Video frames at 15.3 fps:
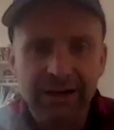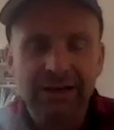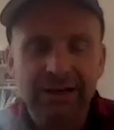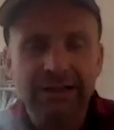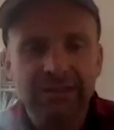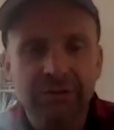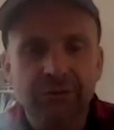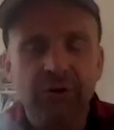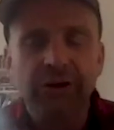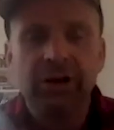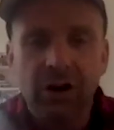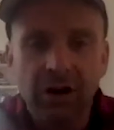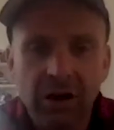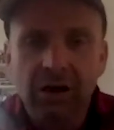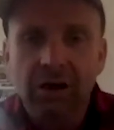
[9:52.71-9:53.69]
And it's a very
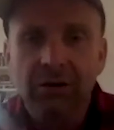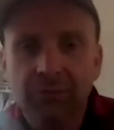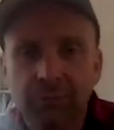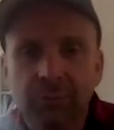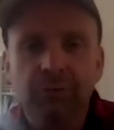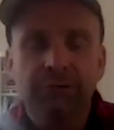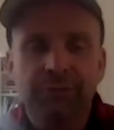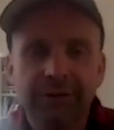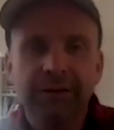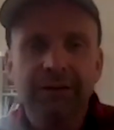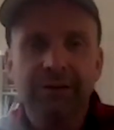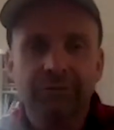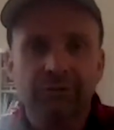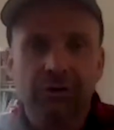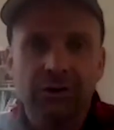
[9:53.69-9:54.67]
uncomfortable
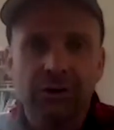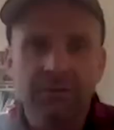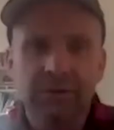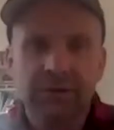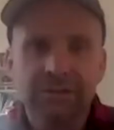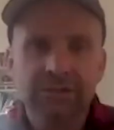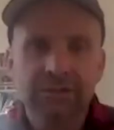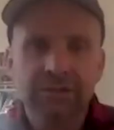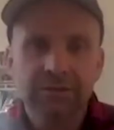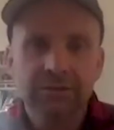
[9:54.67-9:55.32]
feeling for all of us.